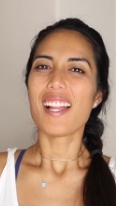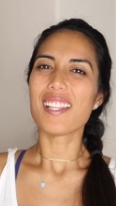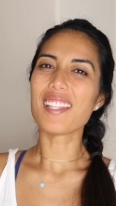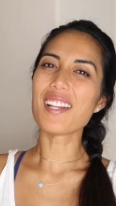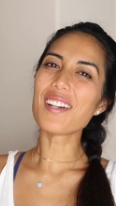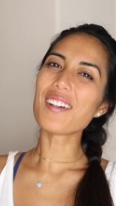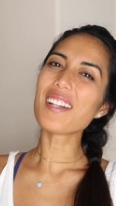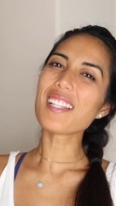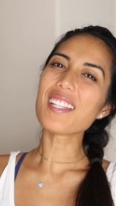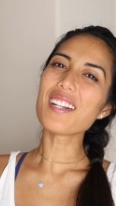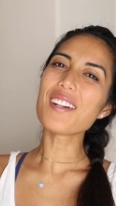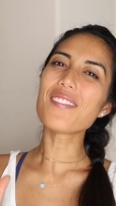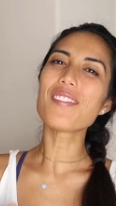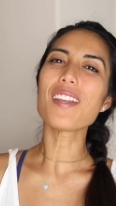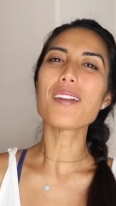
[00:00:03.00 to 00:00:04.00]
Hello,
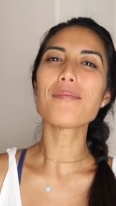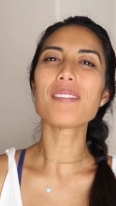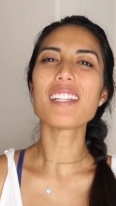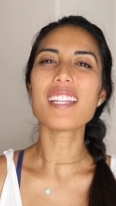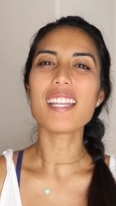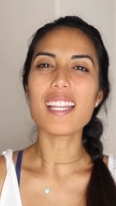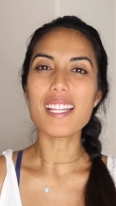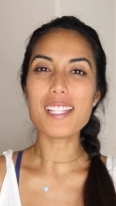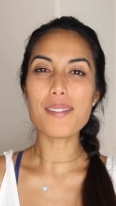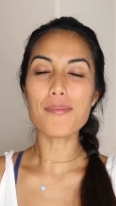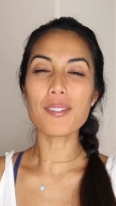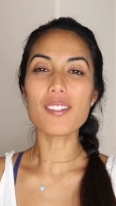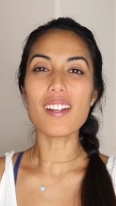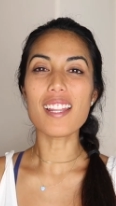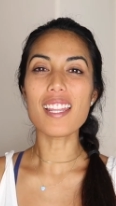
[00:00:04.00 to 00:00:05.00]
hello family, it's
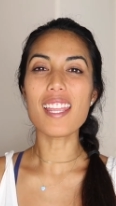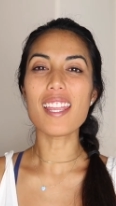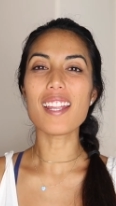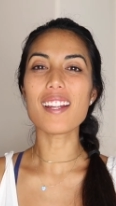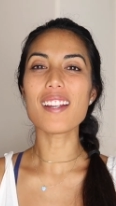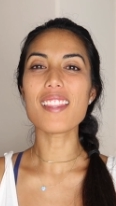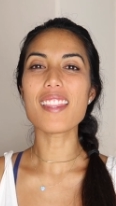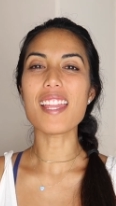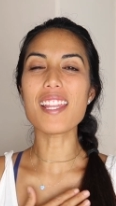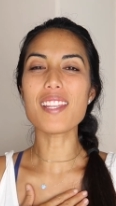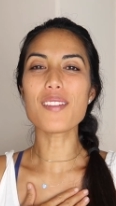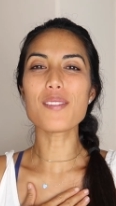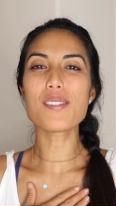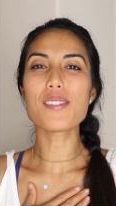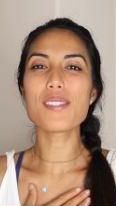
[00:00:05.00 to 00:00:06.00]
Marin here.
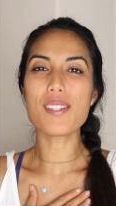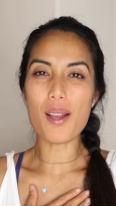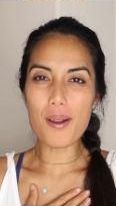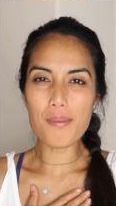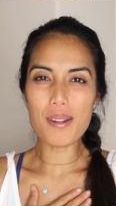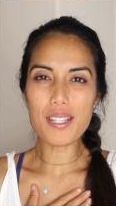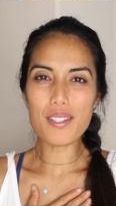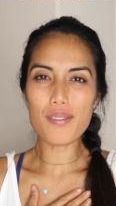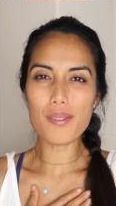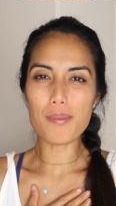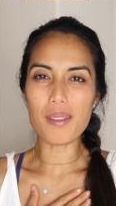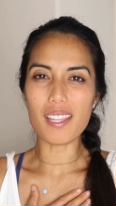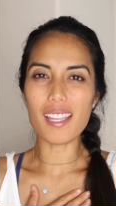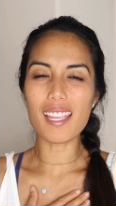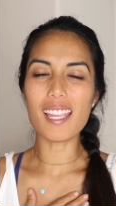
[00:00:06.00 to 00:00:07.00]
Thank you so much for
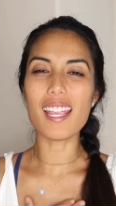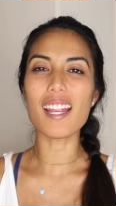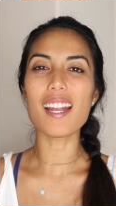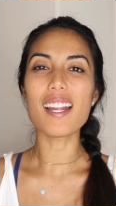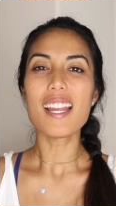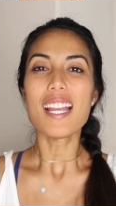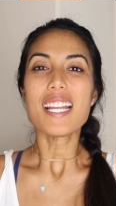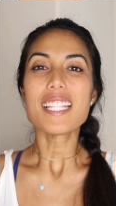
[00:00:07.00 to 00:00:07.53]
being here.